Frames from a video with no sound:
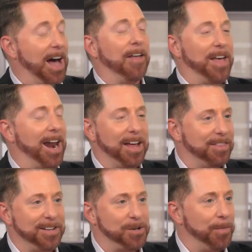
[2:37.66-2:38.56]
That, I
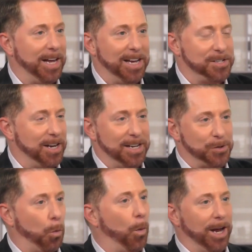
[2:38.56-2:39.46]
think, to me is
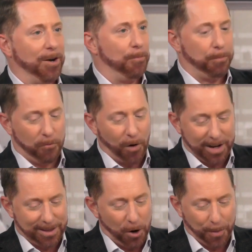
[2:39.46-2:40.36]
a win
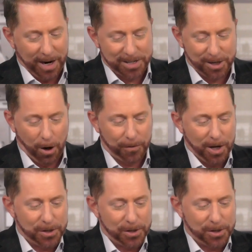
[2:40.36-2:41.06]
right there by itself.